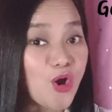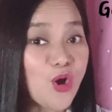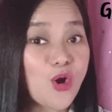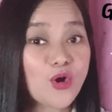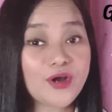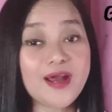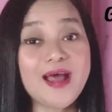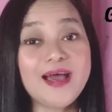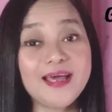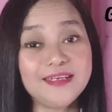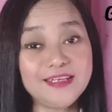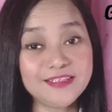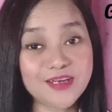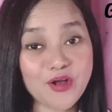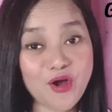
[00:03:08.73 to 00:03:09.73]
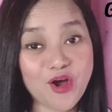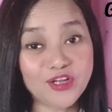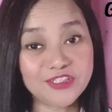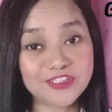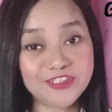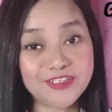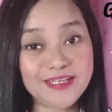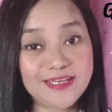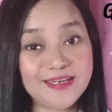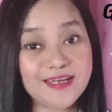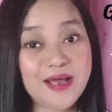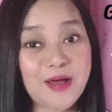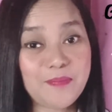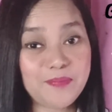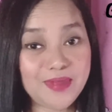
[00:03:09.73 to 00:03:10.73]
or hiding the color in a
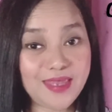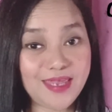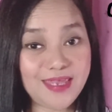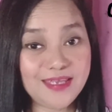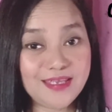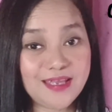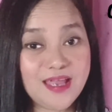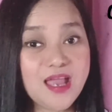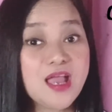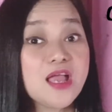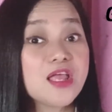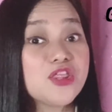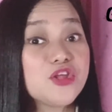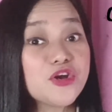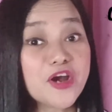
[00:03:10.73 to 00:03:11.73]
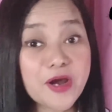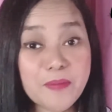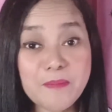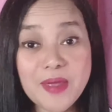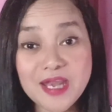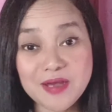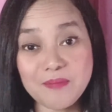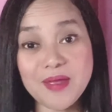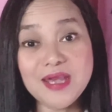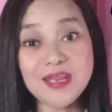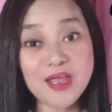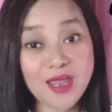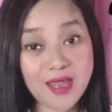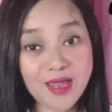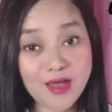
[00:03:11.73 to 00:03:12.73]
cupcake. There are many, many
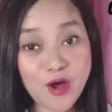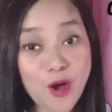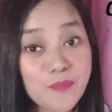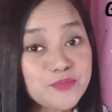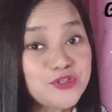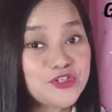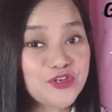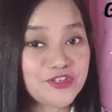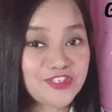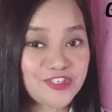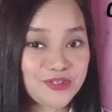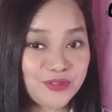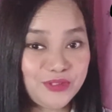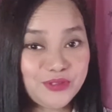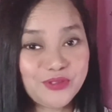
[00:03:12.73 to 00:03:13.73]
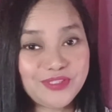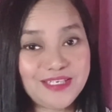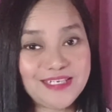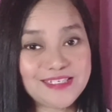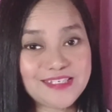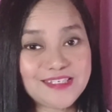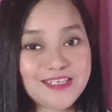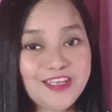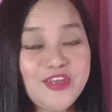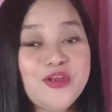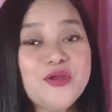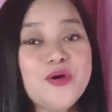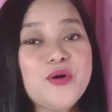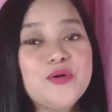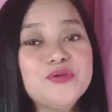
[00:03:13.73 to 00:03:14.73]
options to do this. You
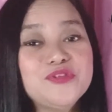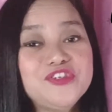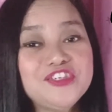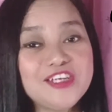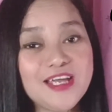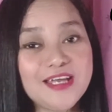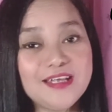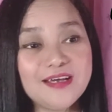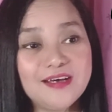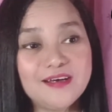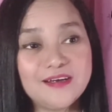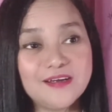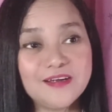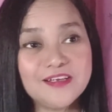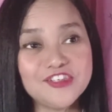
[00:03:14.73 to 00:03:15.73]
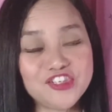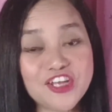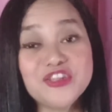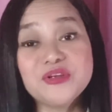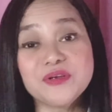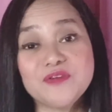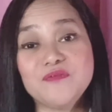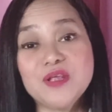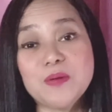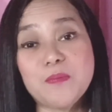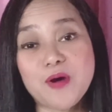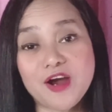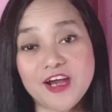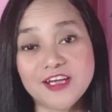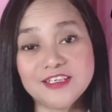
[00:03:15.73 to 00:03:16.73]
know, gen uh, gender reveal
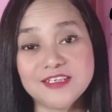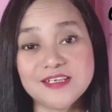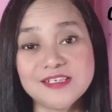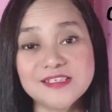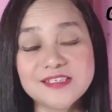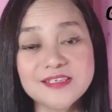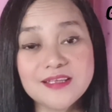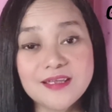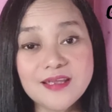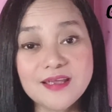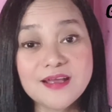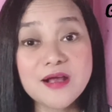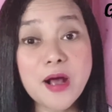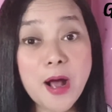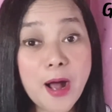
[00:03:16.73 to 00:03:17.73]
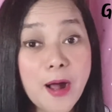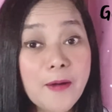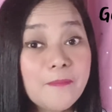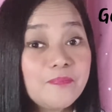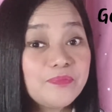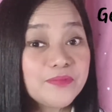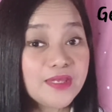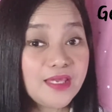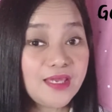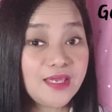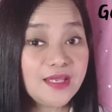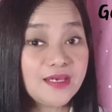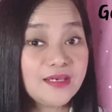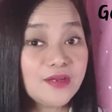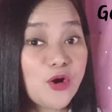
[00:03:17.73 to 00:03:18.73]
parties come
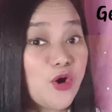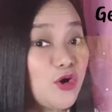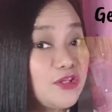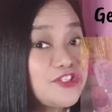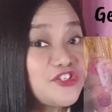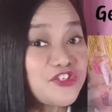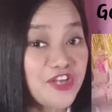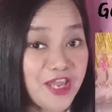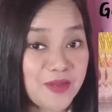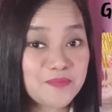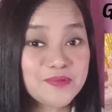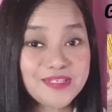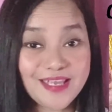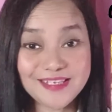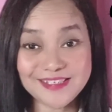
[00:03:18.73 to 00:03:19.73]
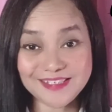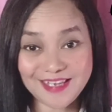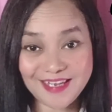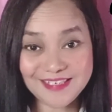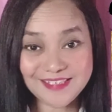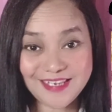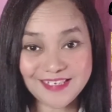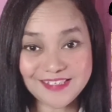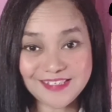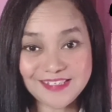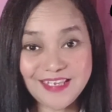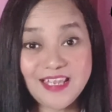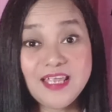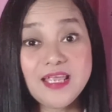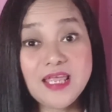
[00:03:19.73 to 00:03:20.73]
in all shapes and sizes.
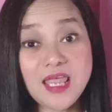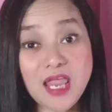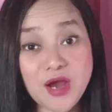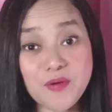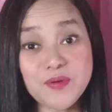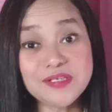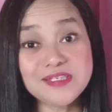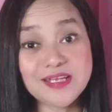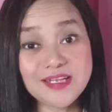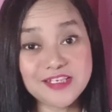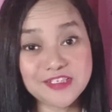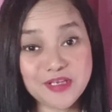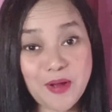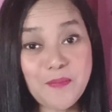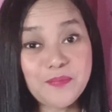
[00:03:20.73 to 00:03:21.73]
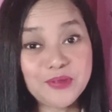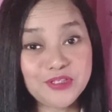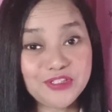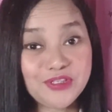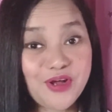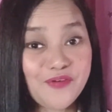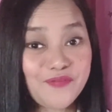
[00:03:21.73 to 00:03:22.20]
Here is an example of a